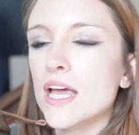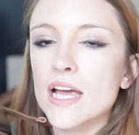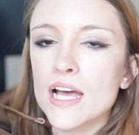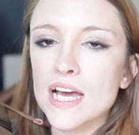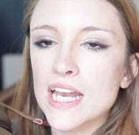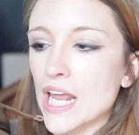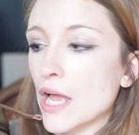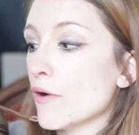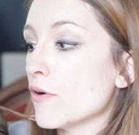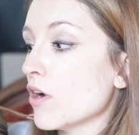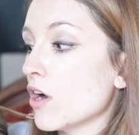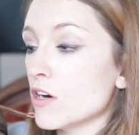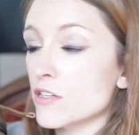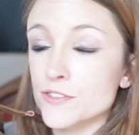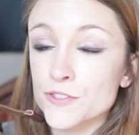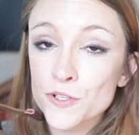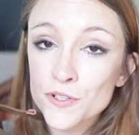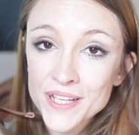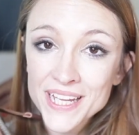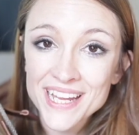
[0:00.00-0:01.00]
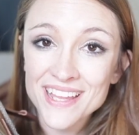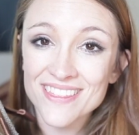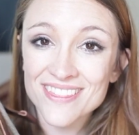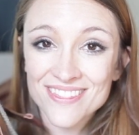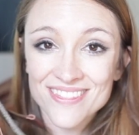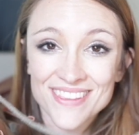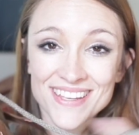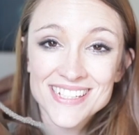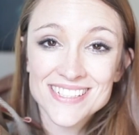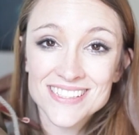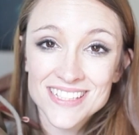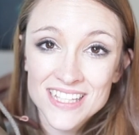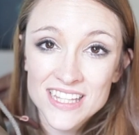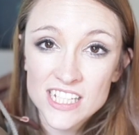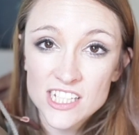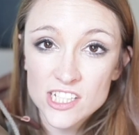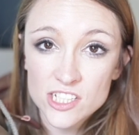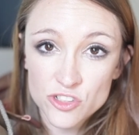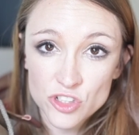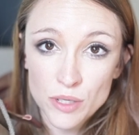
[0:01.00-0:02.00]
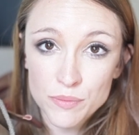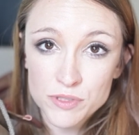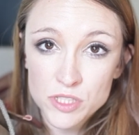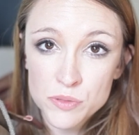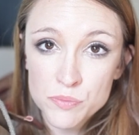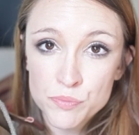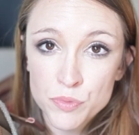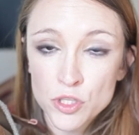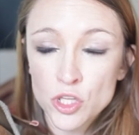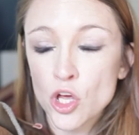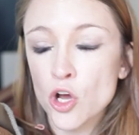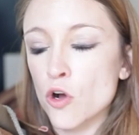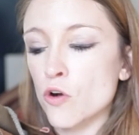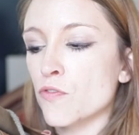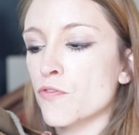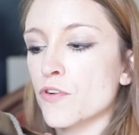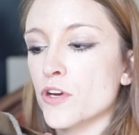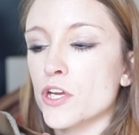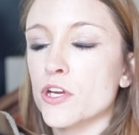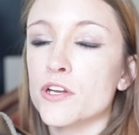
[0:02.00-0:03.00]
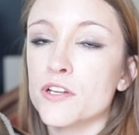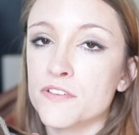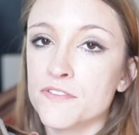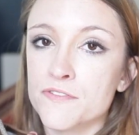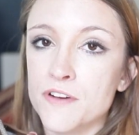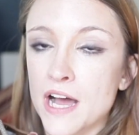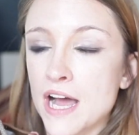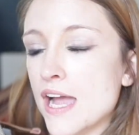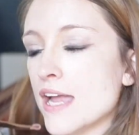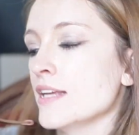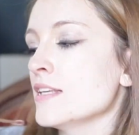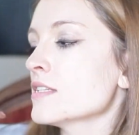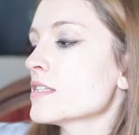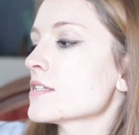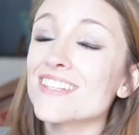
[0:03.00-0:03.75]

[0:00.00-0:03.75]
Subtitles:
and I will also link this in the description below for you to find.